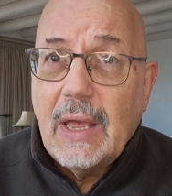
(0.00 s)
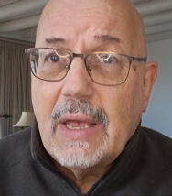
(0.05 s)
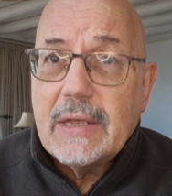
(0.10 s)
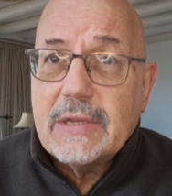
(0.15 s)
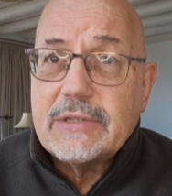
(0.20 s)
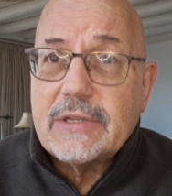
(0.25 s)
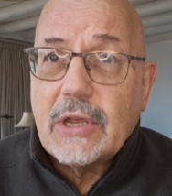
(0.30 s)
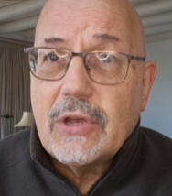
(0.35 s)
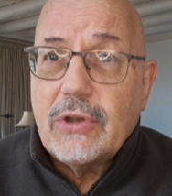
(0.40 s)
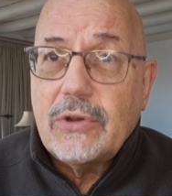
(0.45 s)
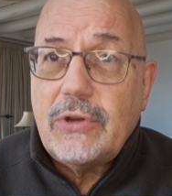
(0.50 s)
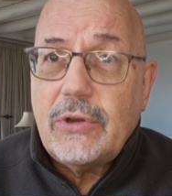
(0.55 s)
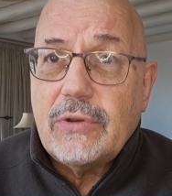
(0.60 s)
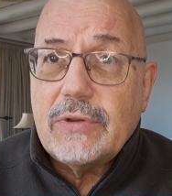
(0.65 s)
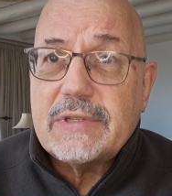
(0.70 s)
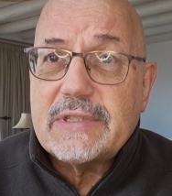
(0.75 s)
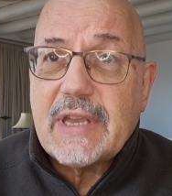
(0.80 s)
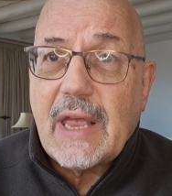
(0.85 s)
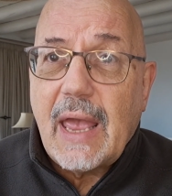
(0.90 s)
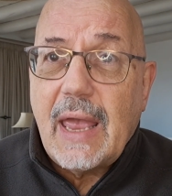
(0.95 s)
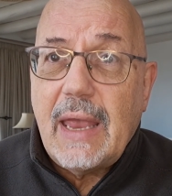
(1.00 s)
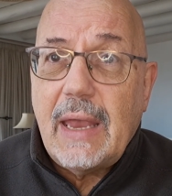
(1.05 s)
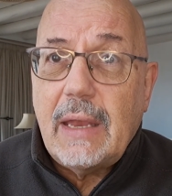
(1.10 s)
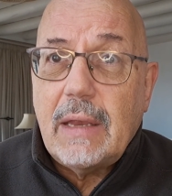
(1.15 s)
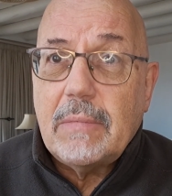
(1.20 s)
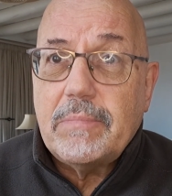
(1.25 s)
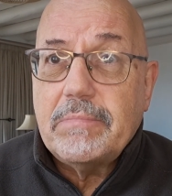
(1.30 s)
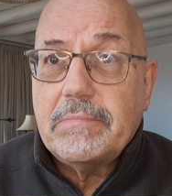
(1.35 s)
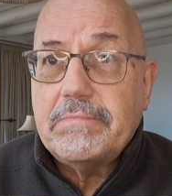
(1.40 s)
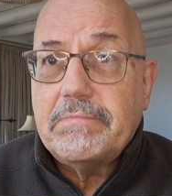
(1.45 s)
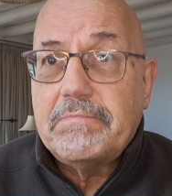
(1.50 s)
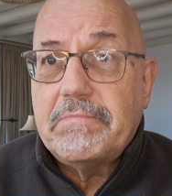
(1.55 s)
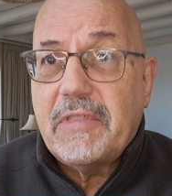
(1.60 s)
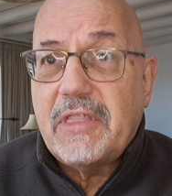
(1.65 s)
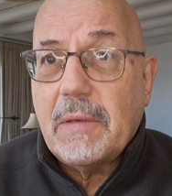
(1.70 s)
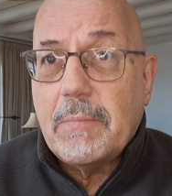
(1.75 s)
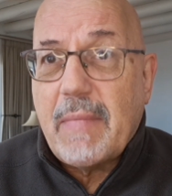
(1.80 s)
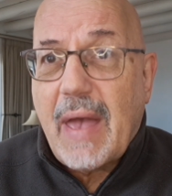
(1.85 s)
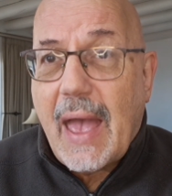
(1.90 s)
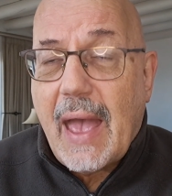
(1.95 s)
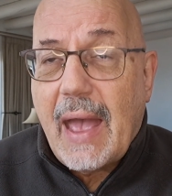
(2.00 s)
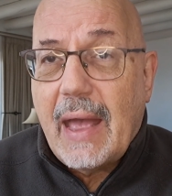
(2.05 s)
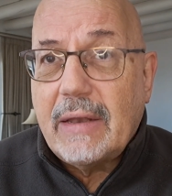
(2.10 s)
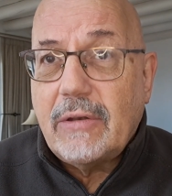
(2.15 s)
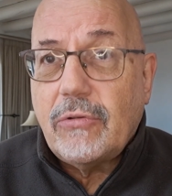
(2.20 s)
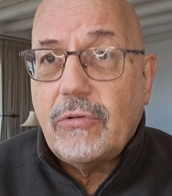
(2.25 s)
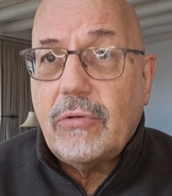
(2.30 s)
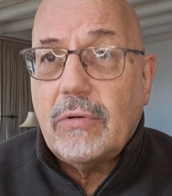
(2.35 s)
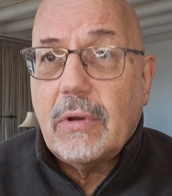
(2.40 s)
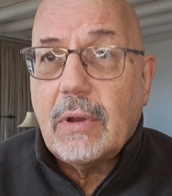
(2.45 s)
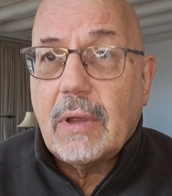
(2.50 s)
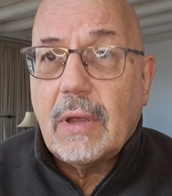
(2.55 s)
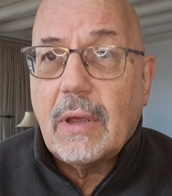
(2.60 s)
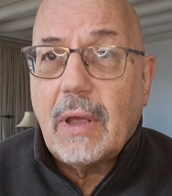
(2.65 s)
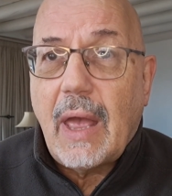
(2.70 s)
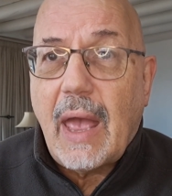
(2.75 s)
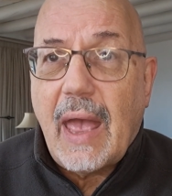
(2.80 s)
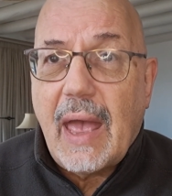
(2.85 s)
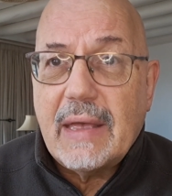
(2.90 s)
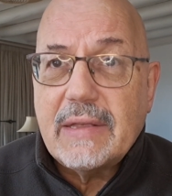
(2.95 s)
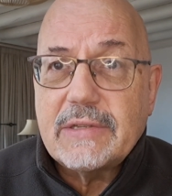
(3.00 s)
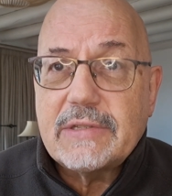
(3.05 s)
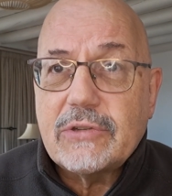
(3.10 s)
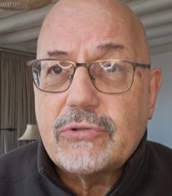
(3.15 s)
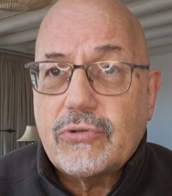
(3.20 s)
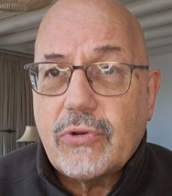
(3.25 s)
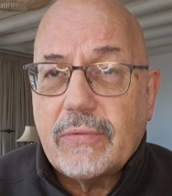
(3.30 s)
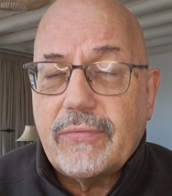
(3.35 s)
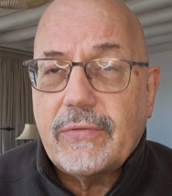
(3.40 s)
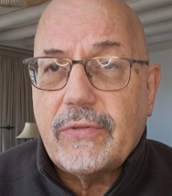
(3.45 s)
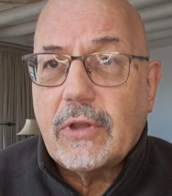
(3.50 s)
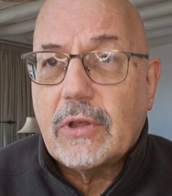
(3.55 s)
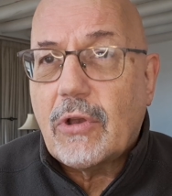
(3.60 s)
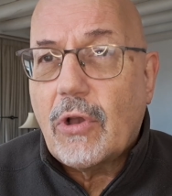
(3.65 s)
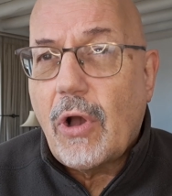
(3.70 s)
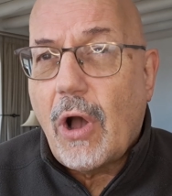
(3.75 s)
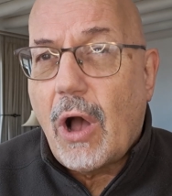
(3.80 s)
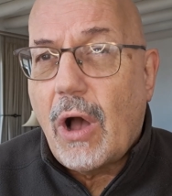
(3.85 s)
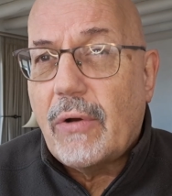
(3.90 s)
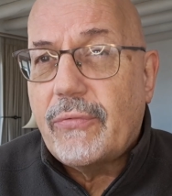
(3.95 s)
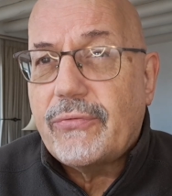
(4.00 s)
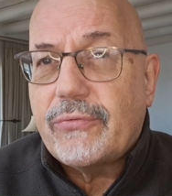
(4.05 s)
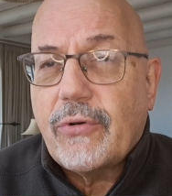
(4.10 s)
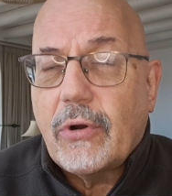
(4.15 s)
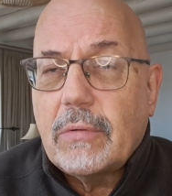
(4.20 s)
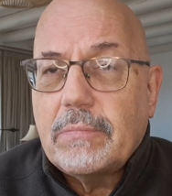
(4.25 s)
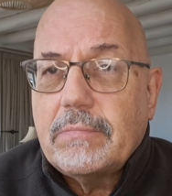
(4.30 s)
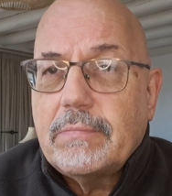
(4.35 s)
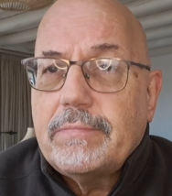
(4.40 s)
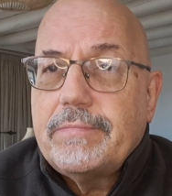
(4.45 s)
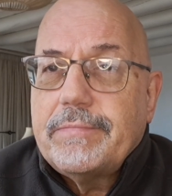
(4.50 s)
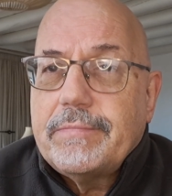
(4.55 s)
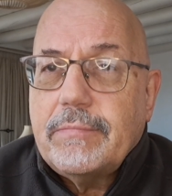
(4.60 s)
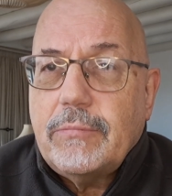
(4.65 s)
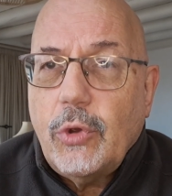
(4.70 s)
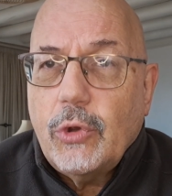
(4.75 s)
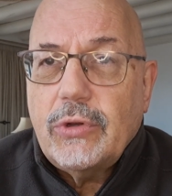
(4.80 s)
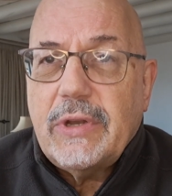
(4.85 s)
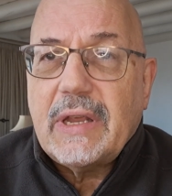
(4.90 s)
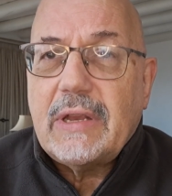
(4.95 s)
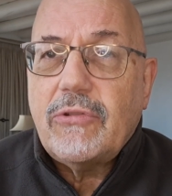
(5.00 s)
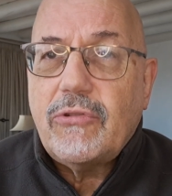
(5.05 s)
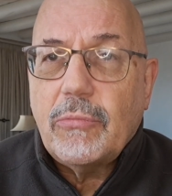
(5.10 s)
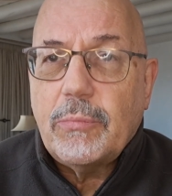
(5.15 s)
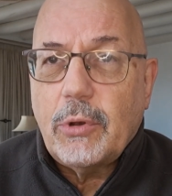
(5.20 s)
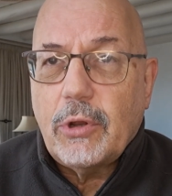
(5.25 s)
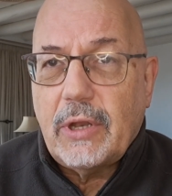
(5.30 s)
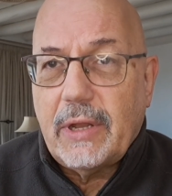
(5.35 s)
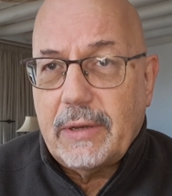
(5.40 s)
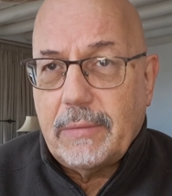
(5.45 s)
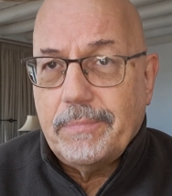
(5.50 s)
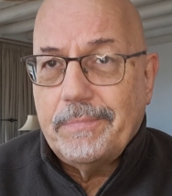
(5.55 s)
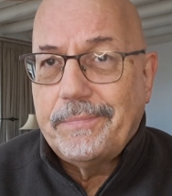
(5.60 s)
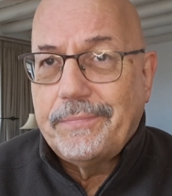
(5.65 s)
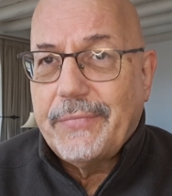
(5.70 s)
So you say the man has driven the car from Munich to Berlin.